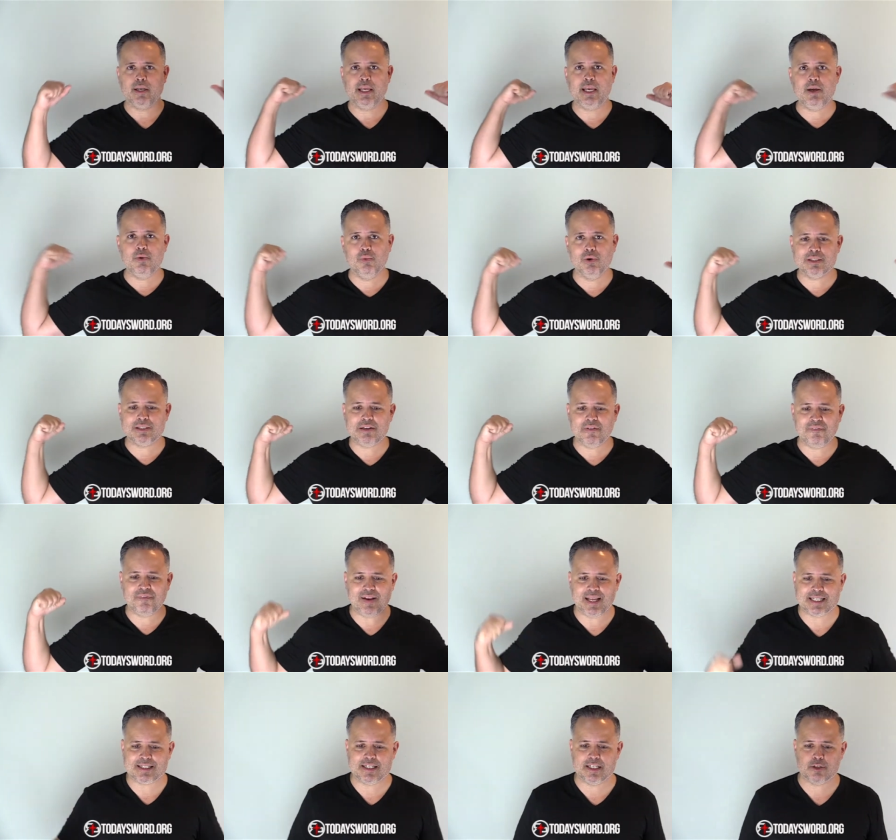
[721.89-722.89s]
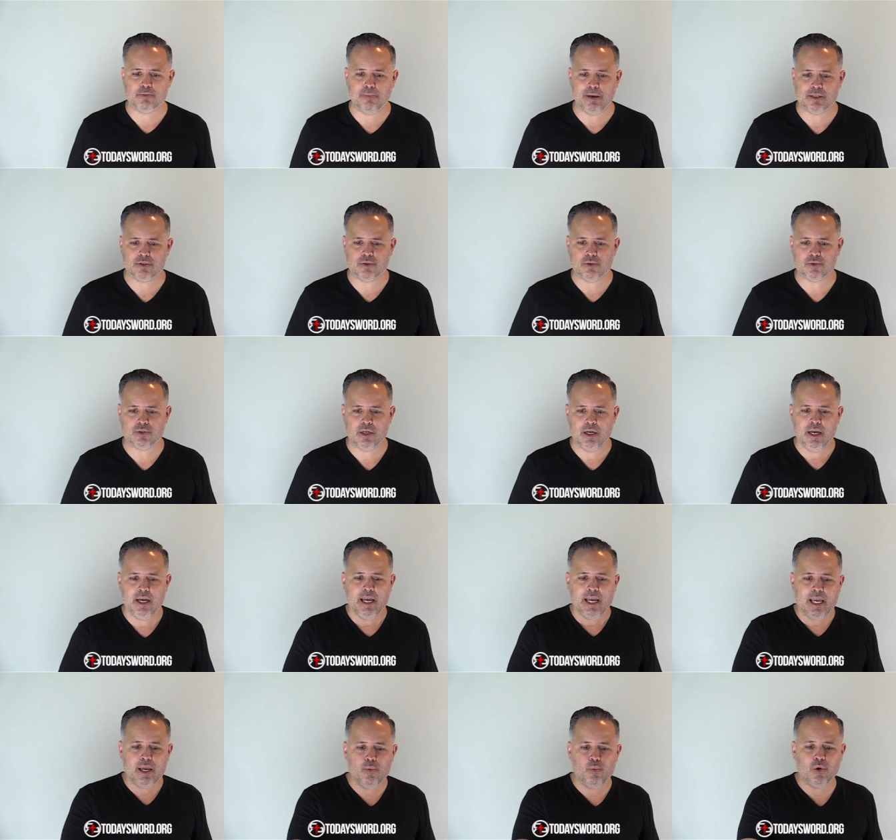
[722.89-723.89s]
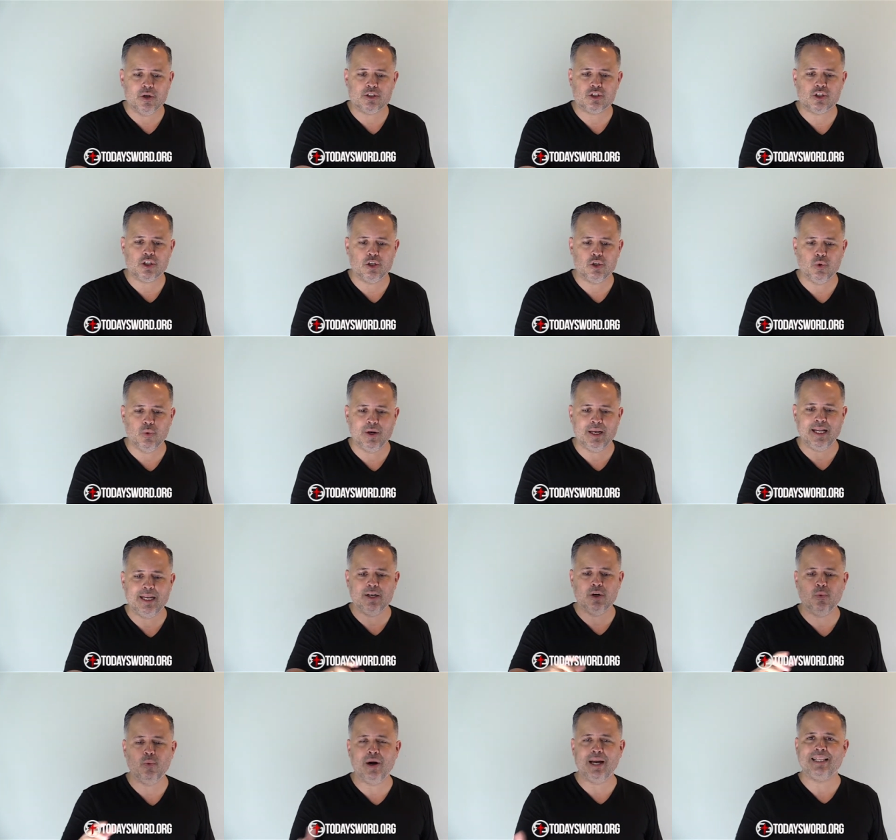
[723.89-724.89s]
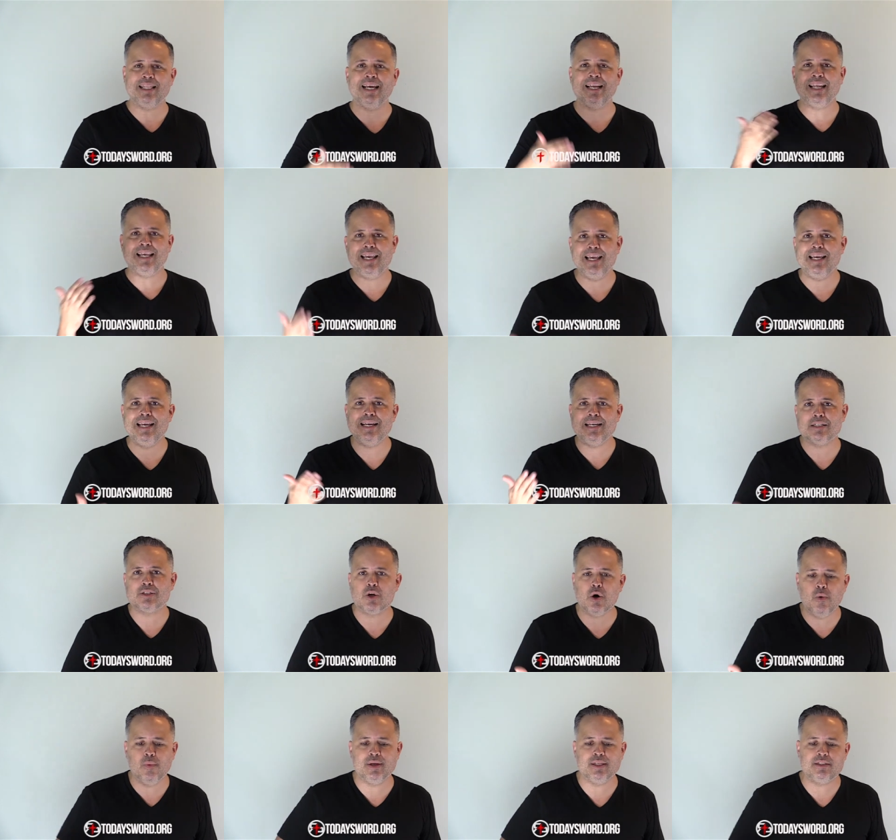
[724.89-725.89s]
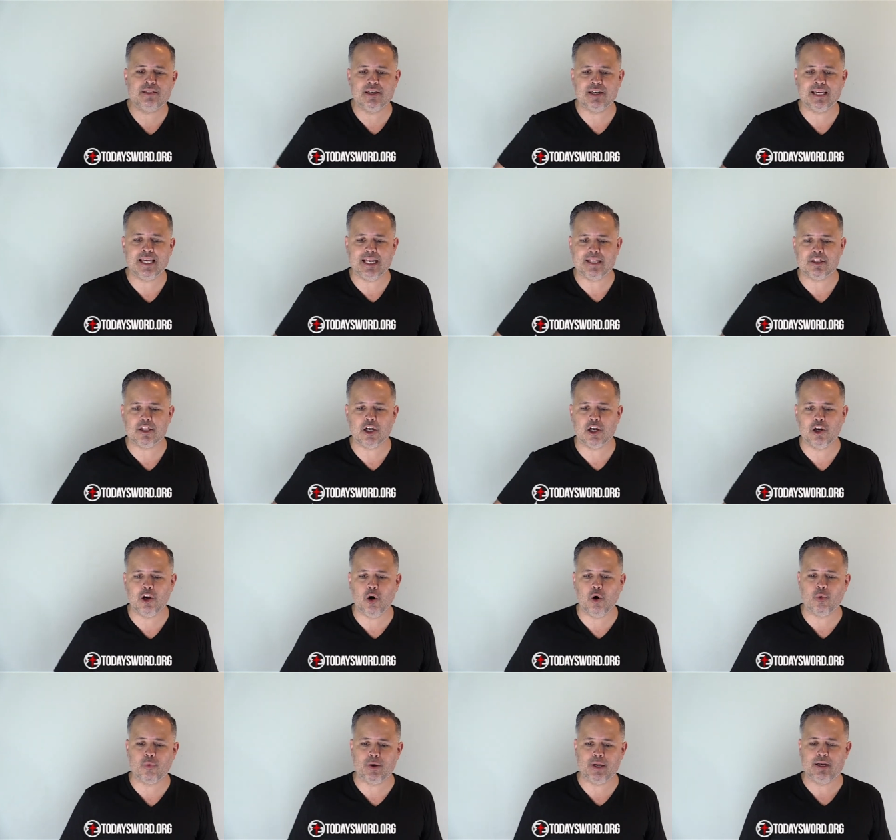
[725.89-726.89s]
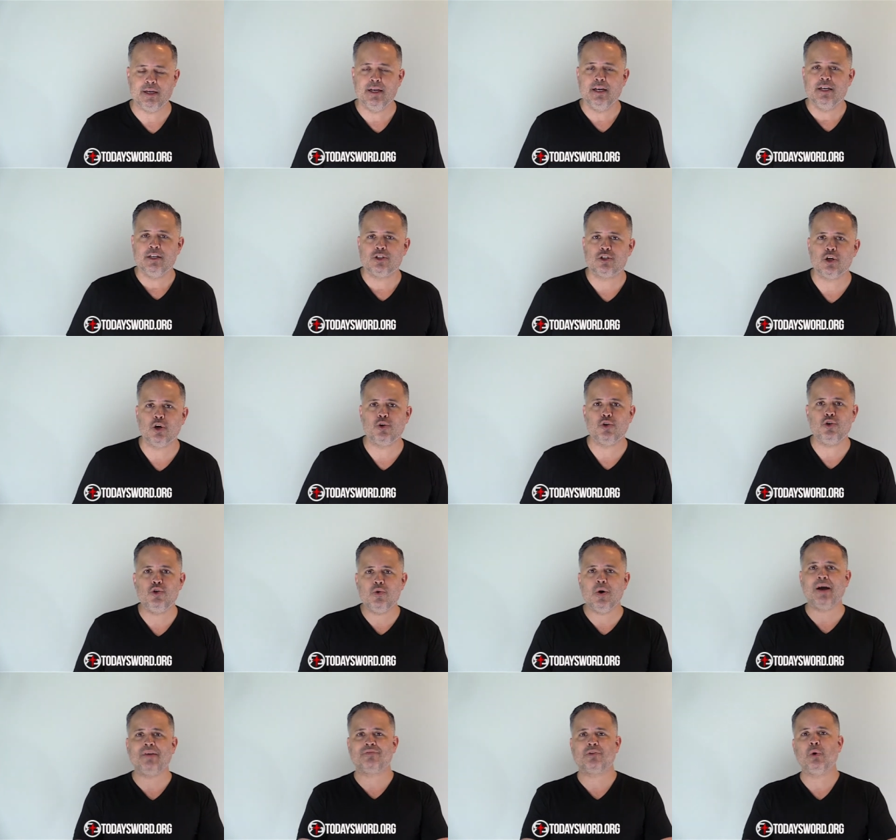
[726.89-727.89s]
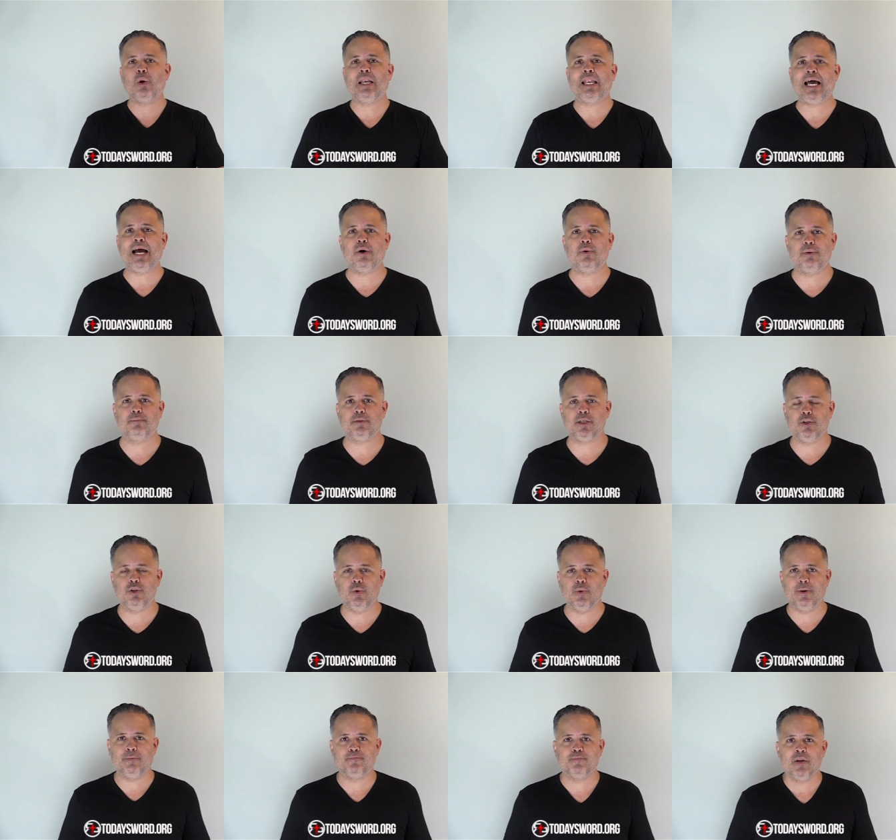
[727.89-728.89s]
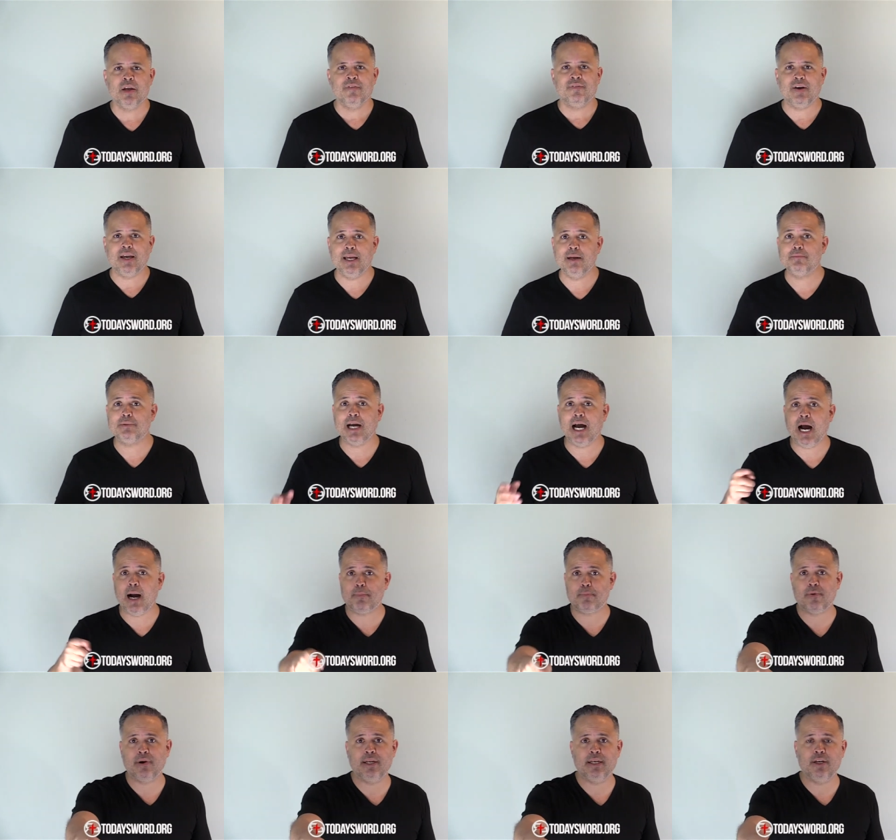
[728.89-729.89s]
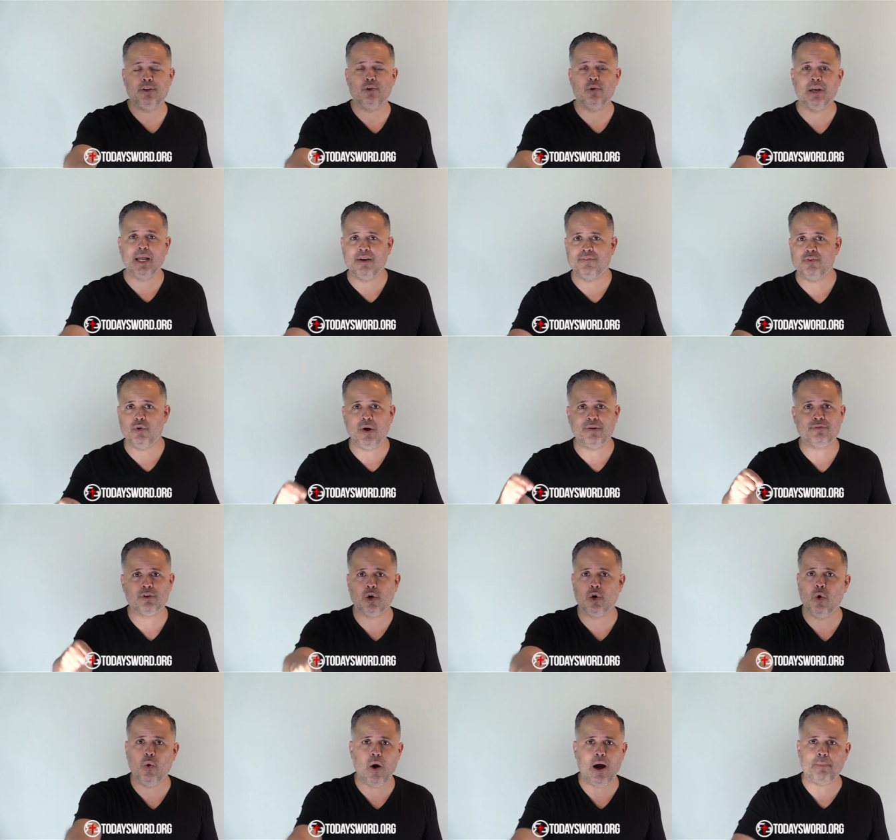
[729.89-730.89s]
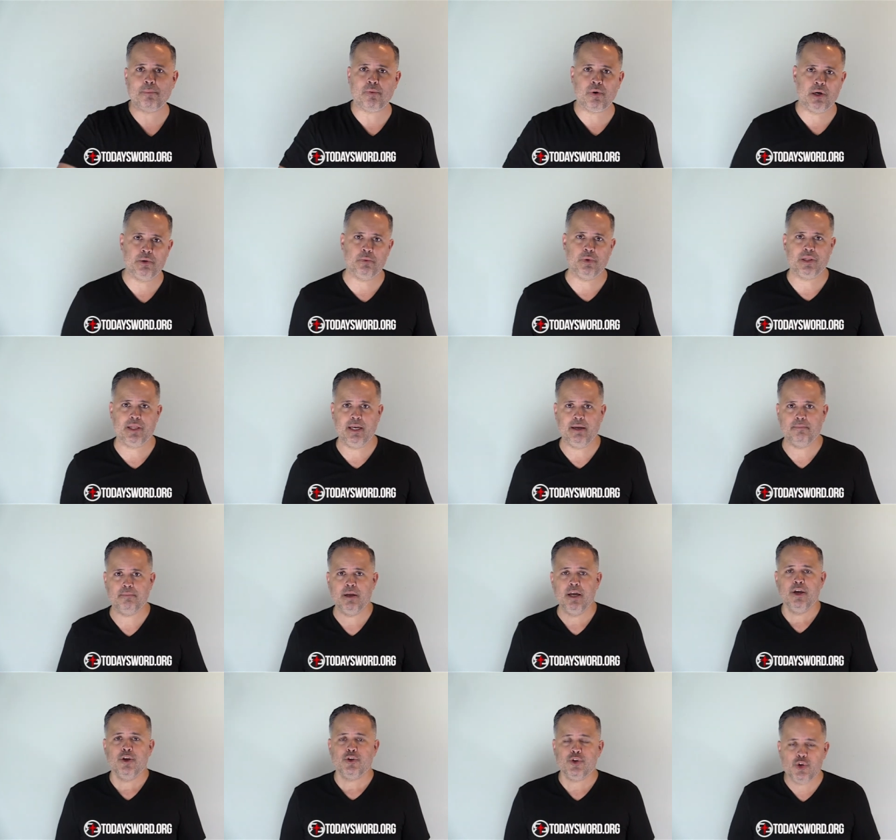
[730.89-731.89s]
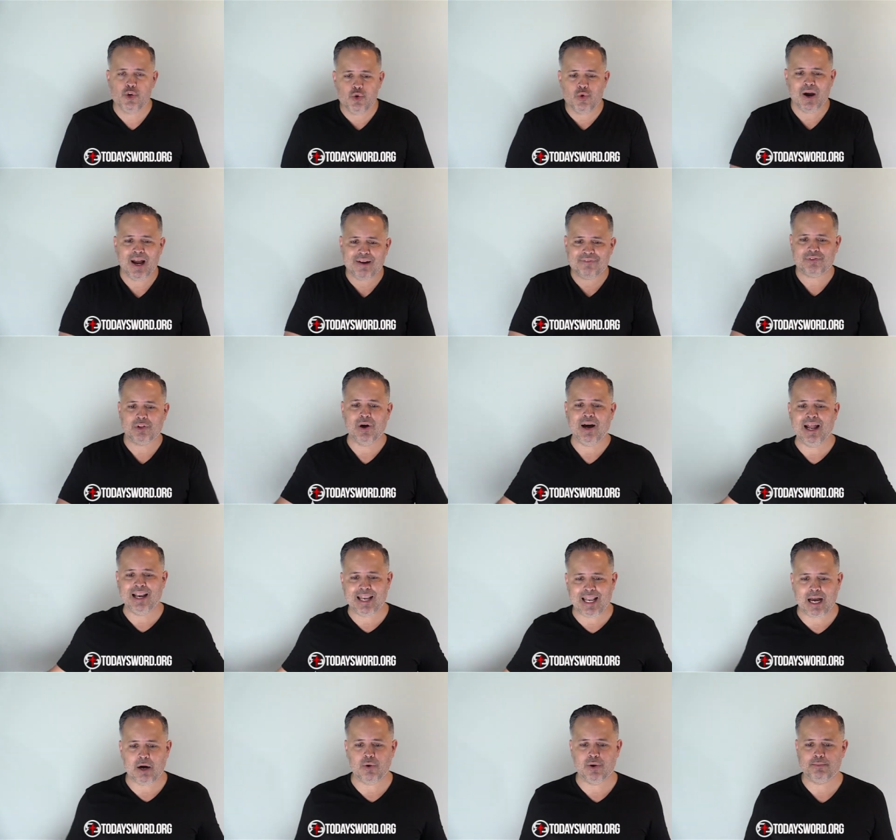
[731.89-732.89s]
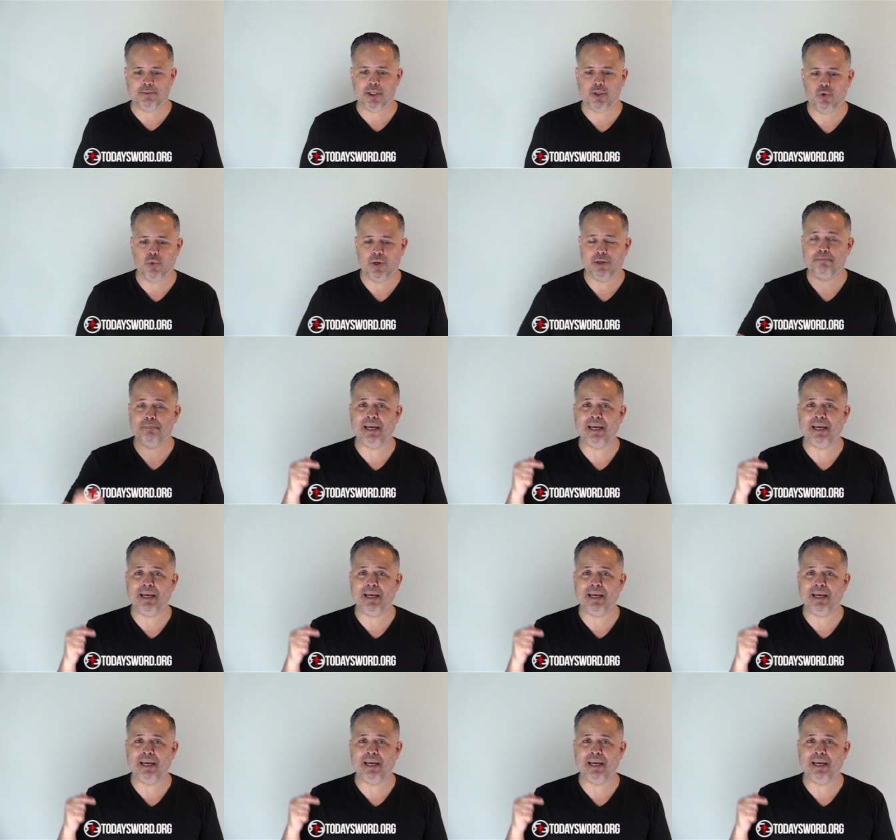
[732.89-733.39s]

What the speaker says: He wants to flex his muscles. He wants to do it in a way that he is going to get the glory. So you have to allow him to do it. For him to operate in your life, you have to cooperate with him. You have to allow him to do it.